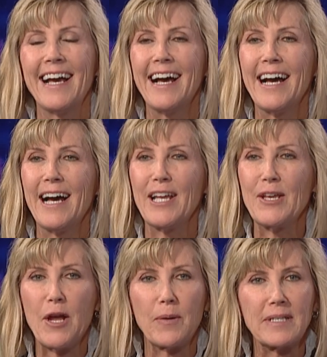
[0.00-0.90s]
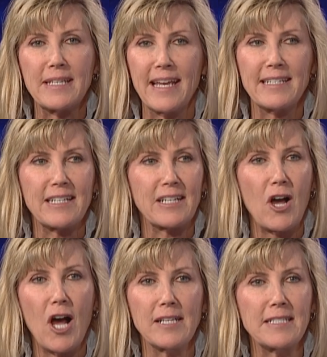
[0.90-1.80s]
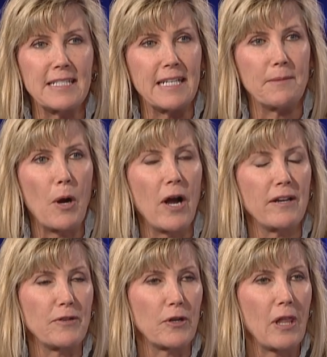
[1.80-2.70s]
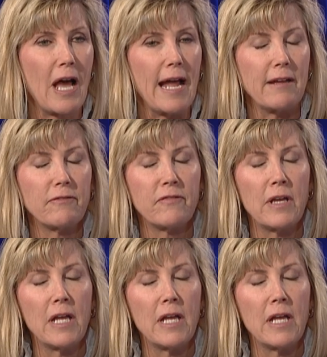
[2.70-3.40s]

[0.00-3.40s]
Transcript: You know, it's a constant part of your life.